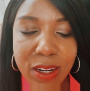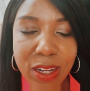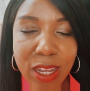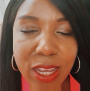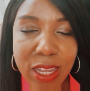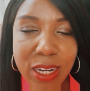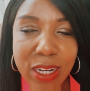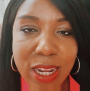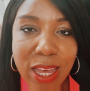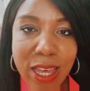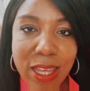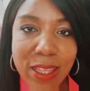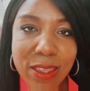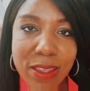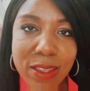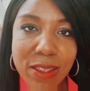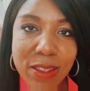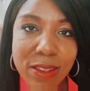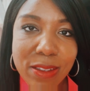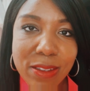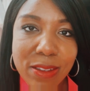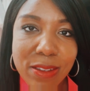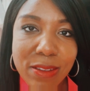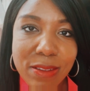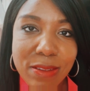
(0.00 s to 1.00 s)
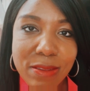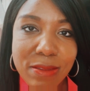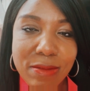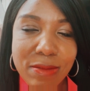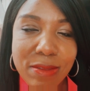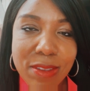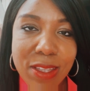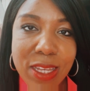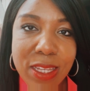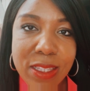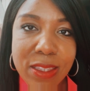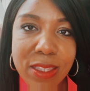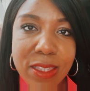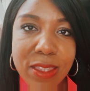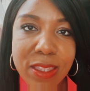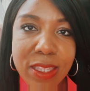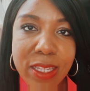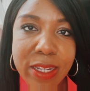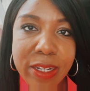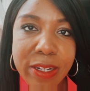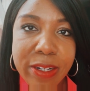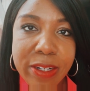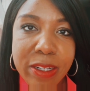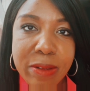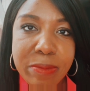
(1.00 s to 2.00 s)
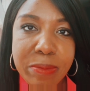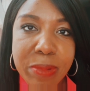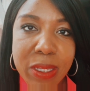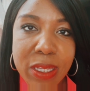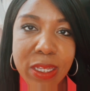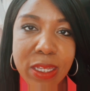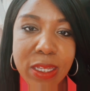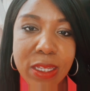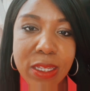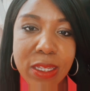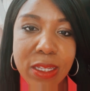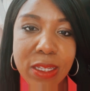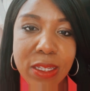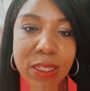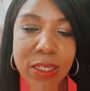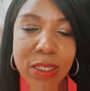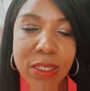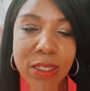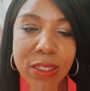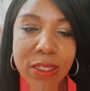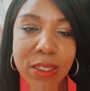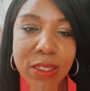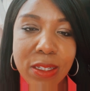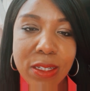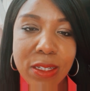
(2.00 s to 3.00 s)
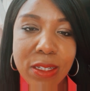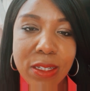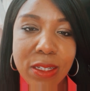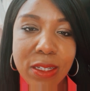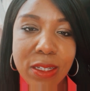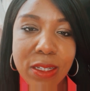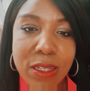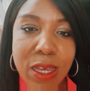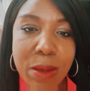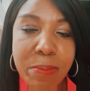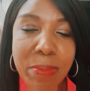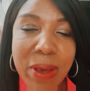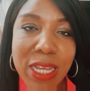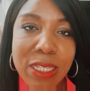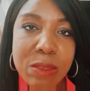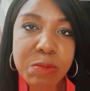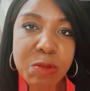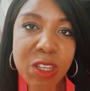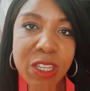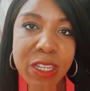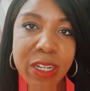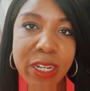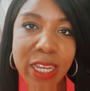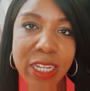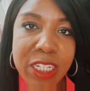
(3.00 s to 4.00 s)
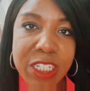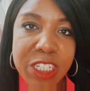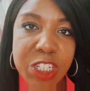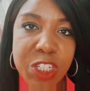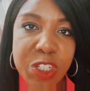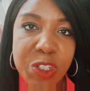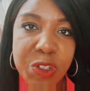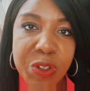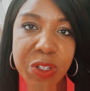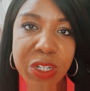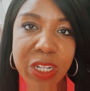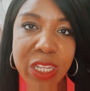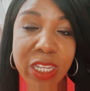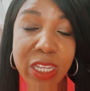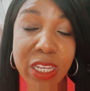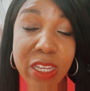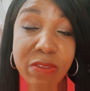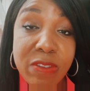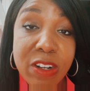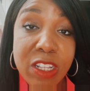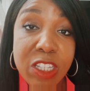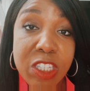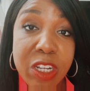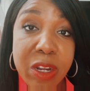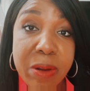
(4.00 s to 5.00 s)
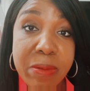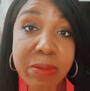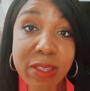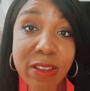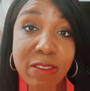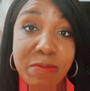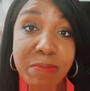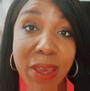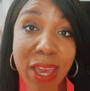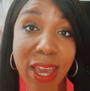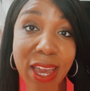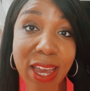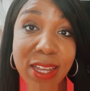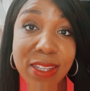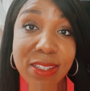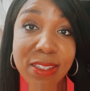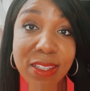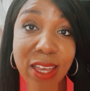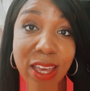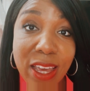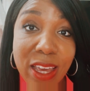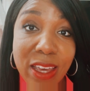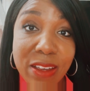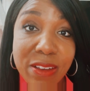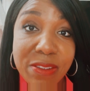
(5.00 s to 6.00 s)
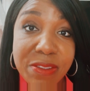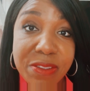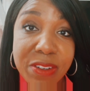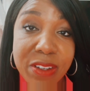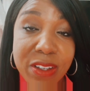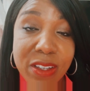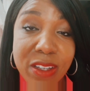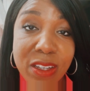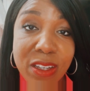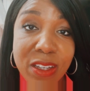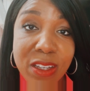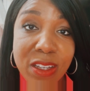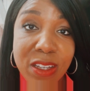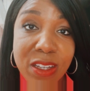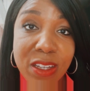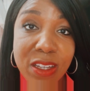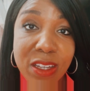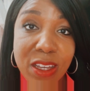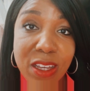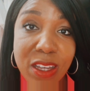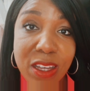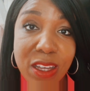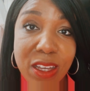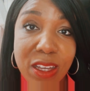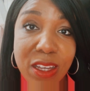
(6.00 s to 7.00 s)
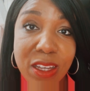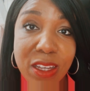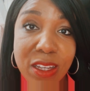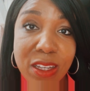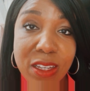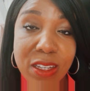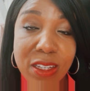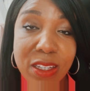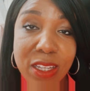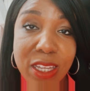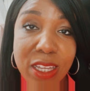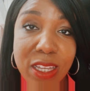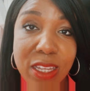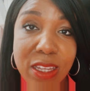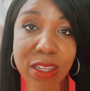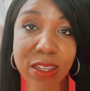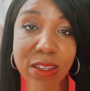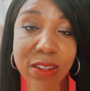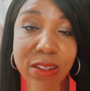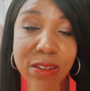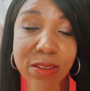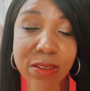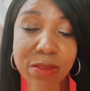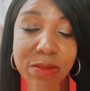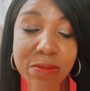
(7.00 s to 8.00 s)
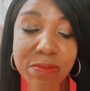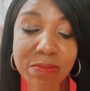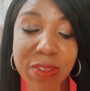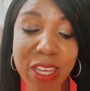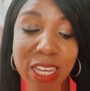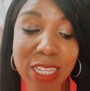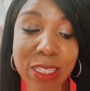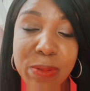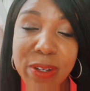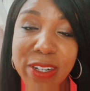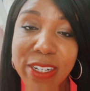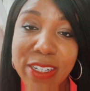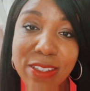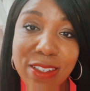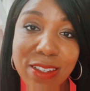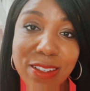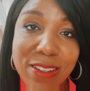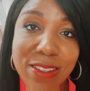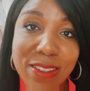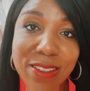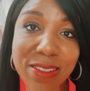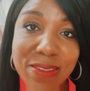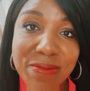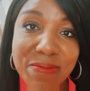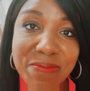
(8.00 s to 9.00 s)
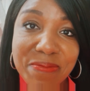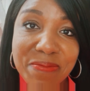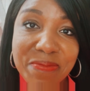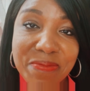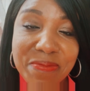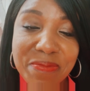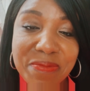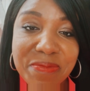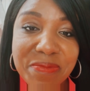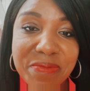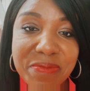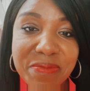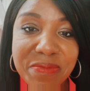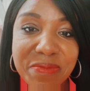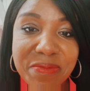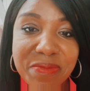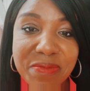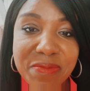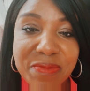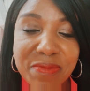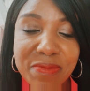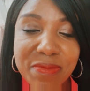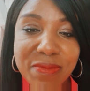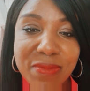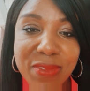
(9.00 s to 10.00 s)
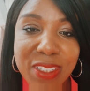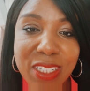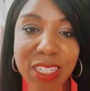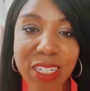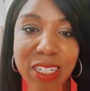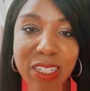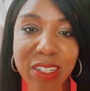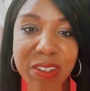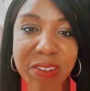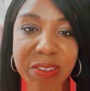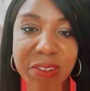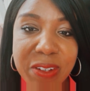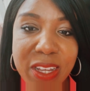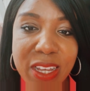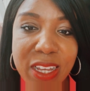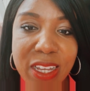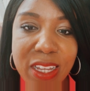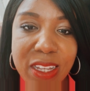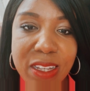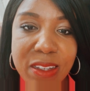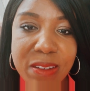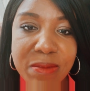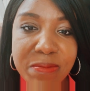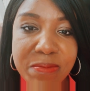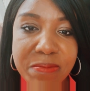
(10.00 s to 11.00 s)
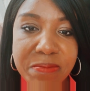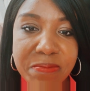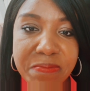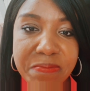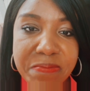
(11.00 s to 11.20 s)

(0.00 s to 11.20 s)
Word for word: and not think that there could be a possible connection to it, and even in terms of past life uh, experiences? You know, um,